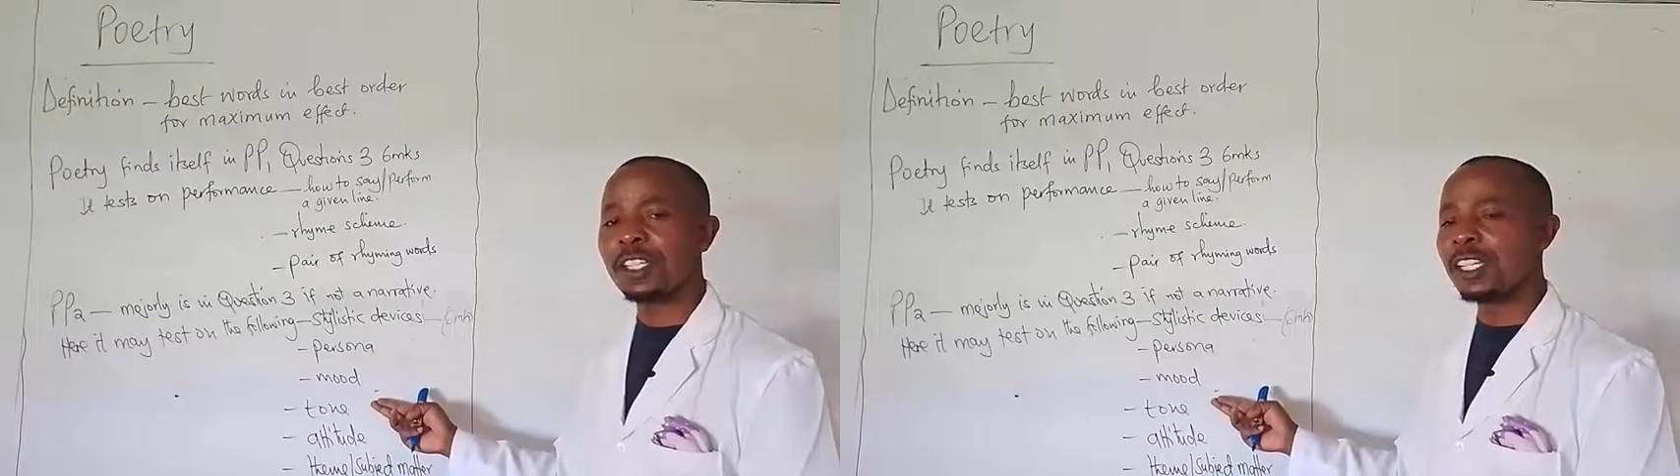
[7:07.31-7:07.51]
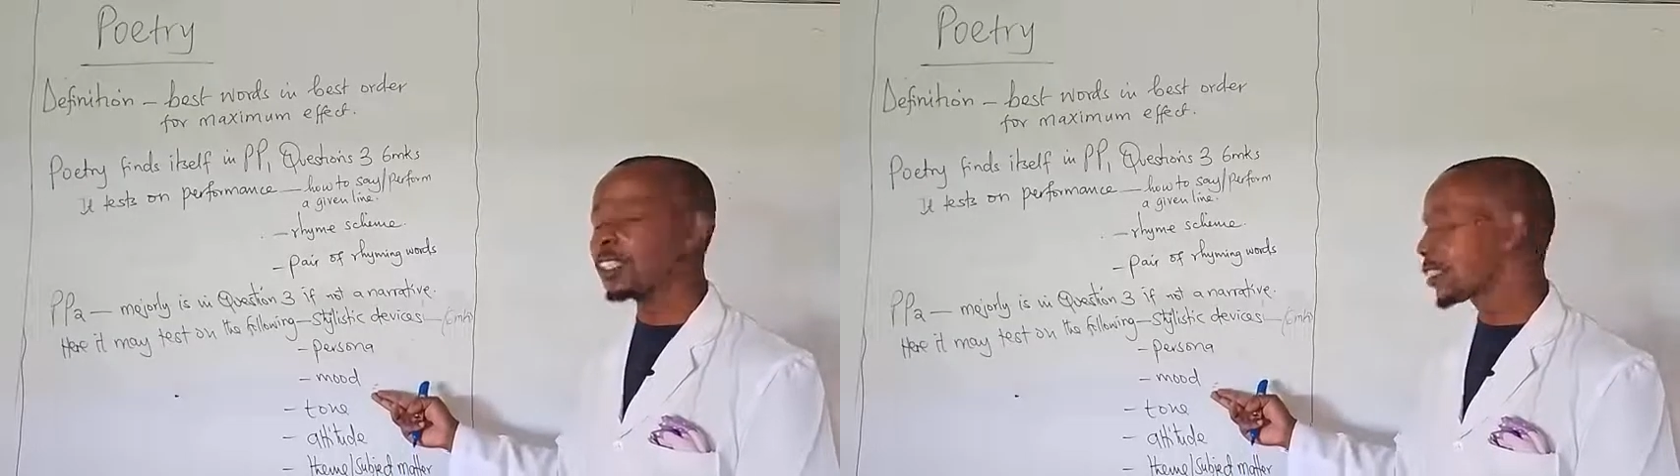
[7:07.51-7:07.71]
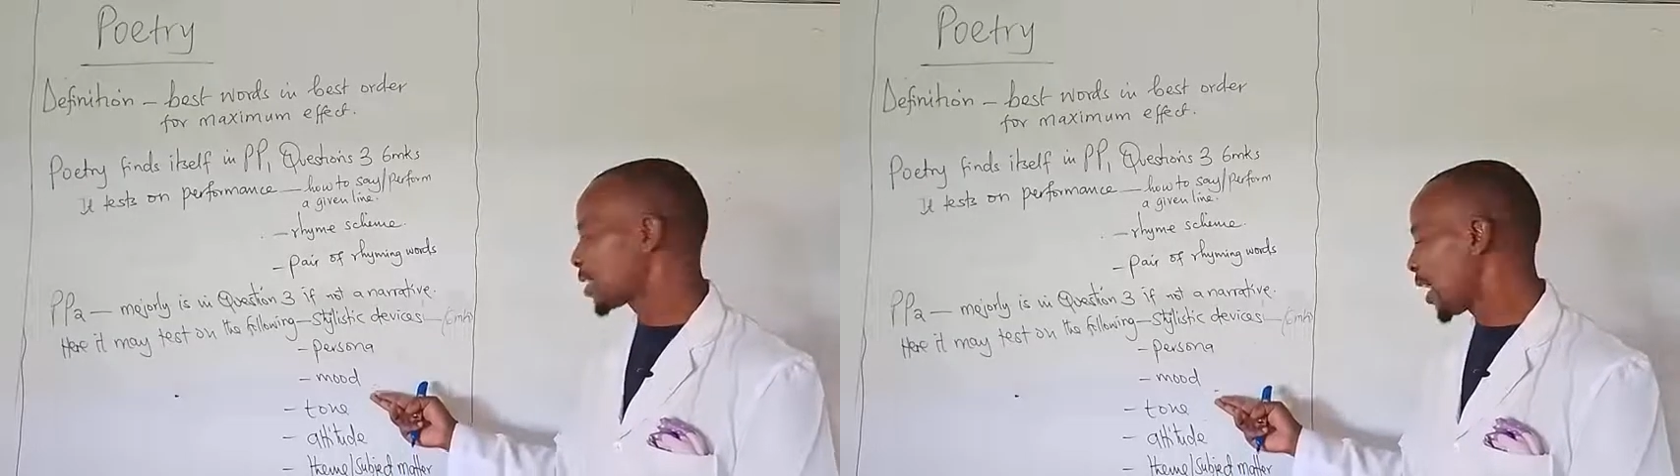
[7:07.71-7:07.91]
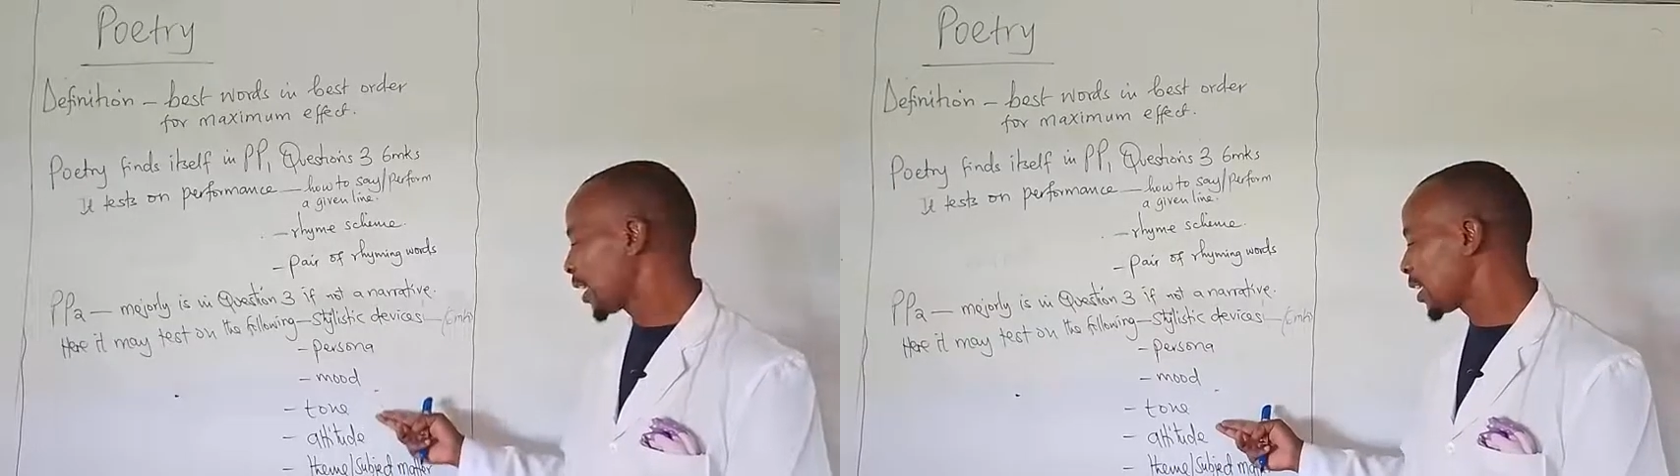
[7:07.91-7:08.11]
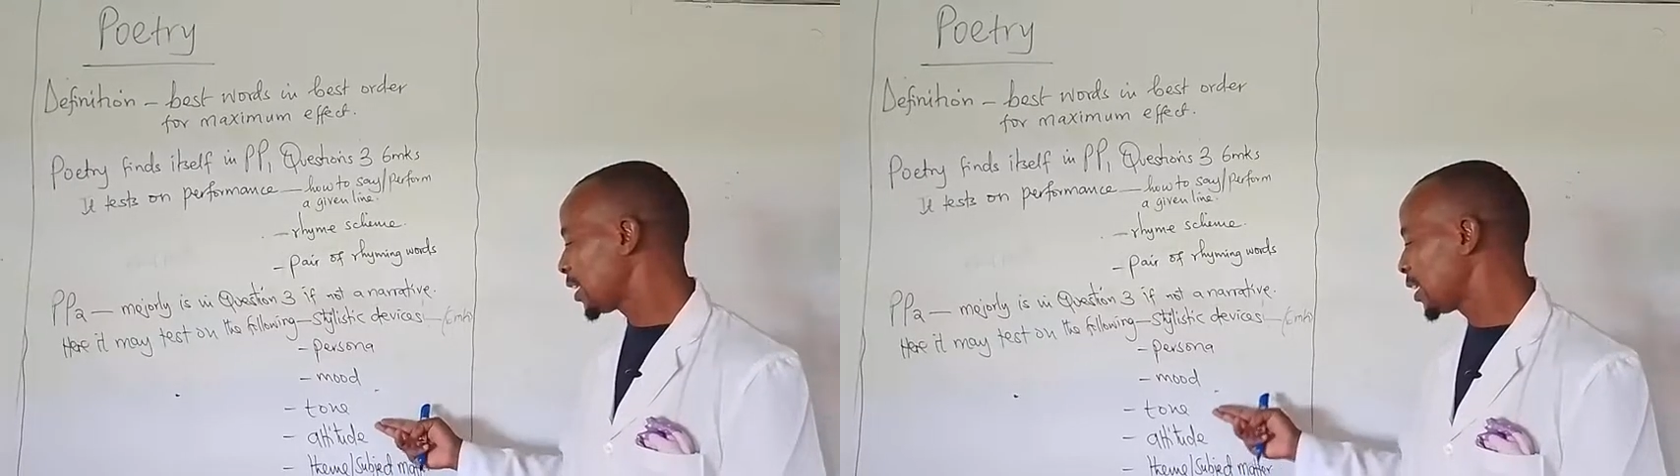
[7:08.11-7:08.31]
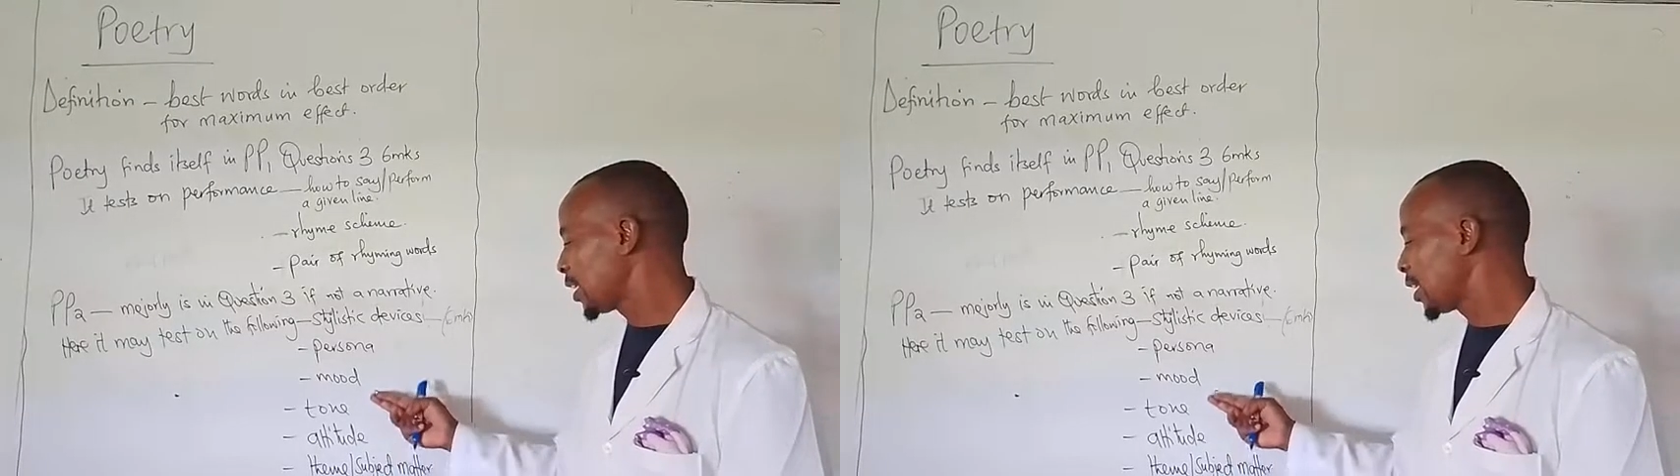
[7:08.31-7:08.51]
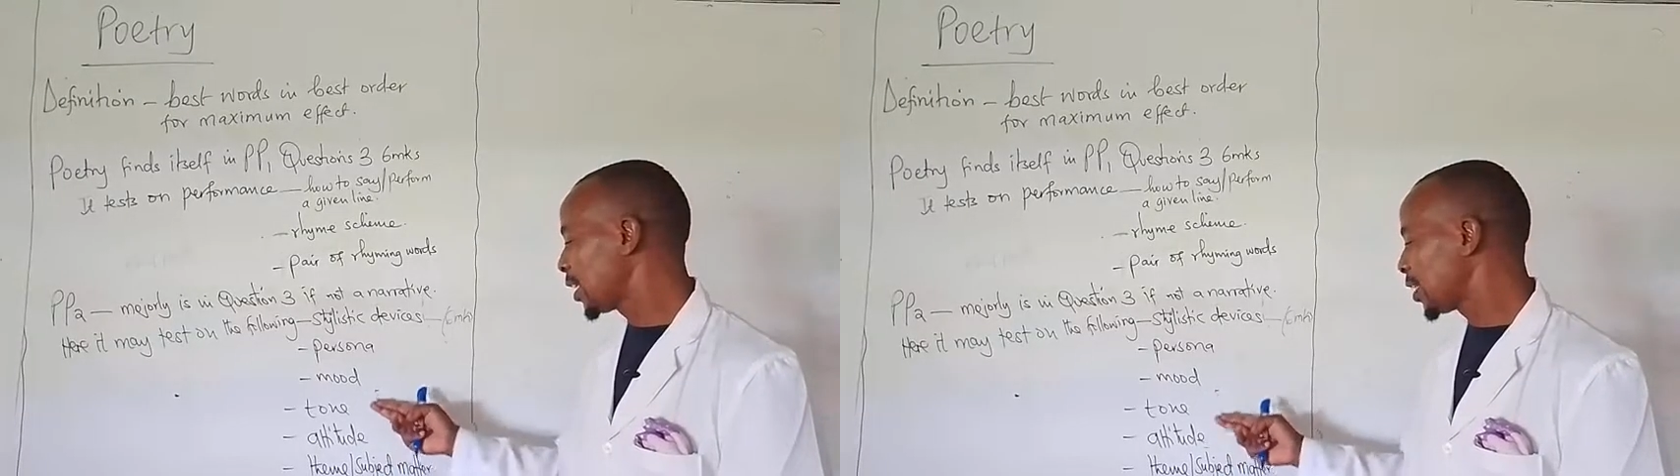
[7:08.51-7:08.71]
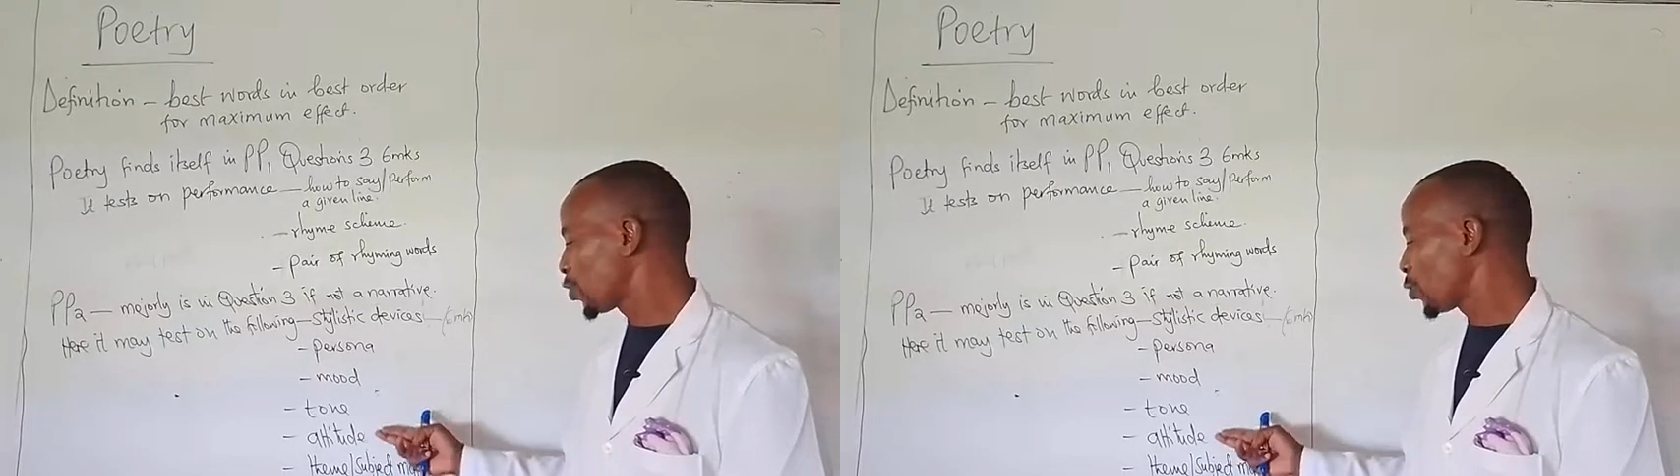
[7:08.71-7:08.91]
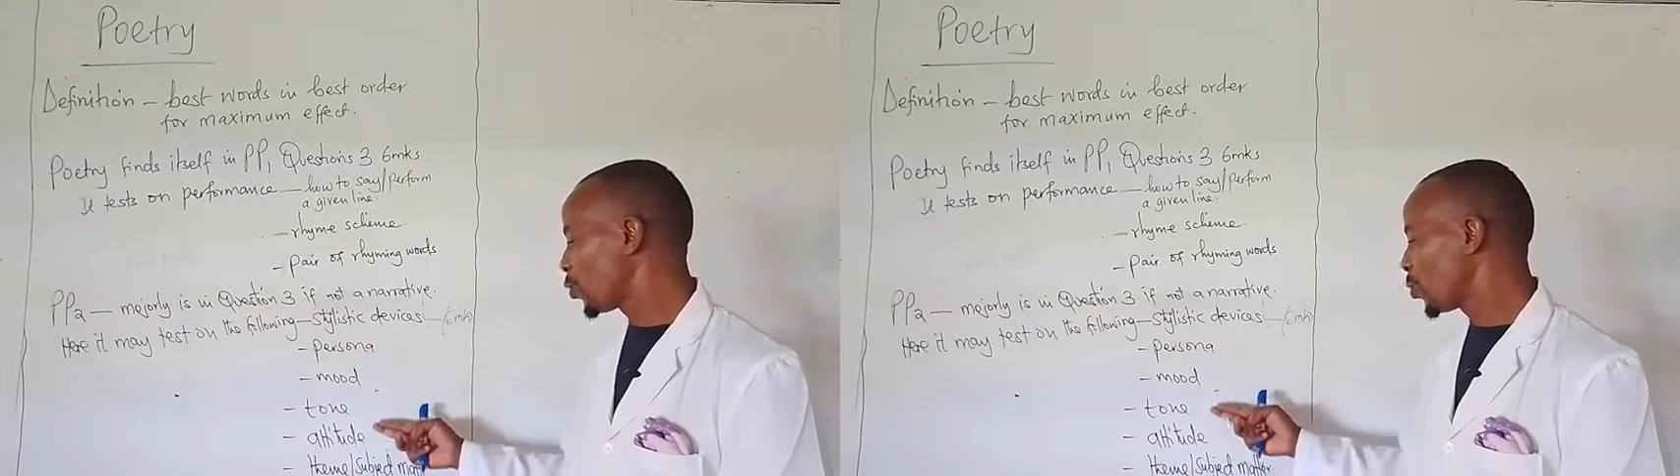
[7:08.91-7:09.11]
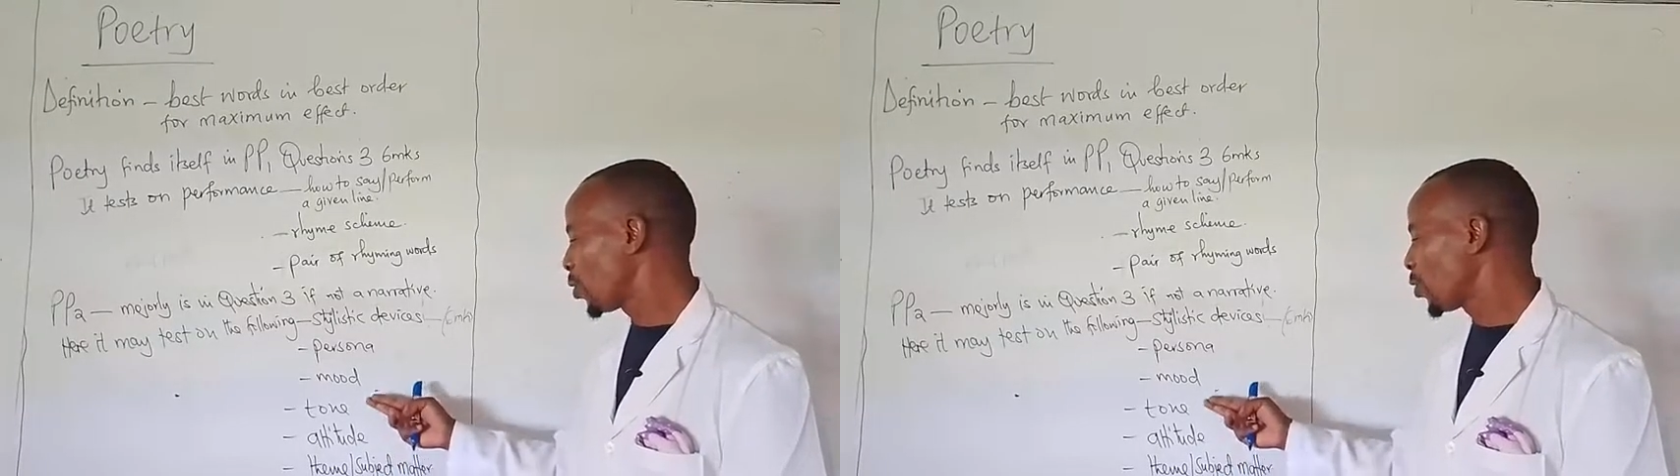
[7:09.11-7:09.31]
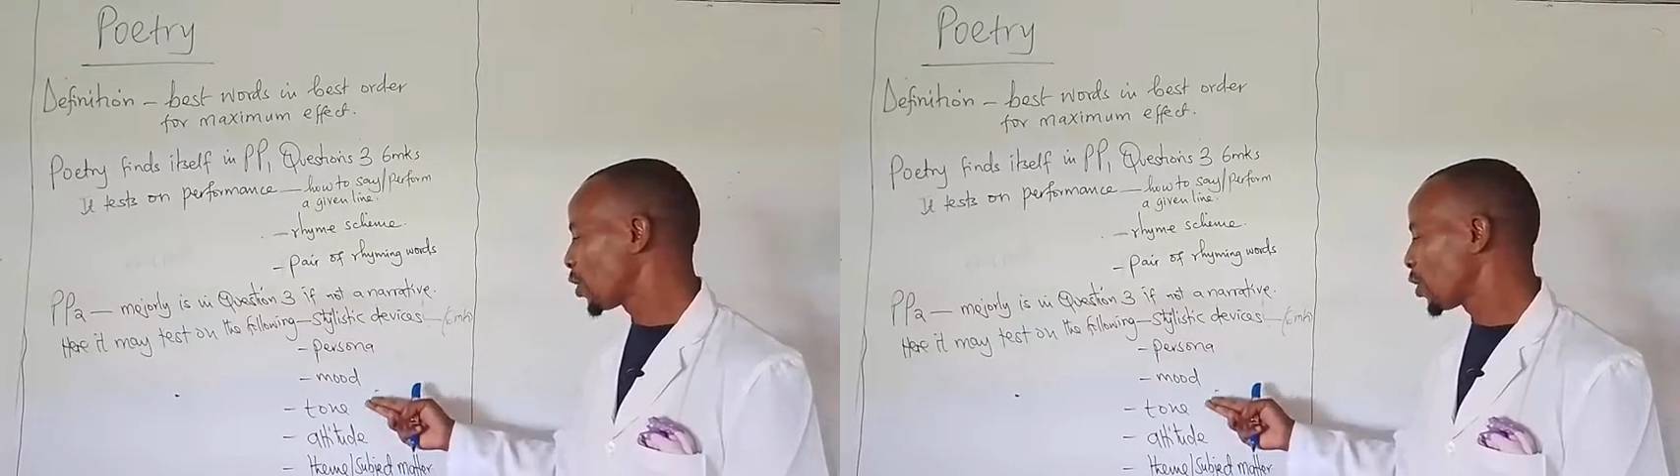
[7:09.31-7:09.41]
it is likely to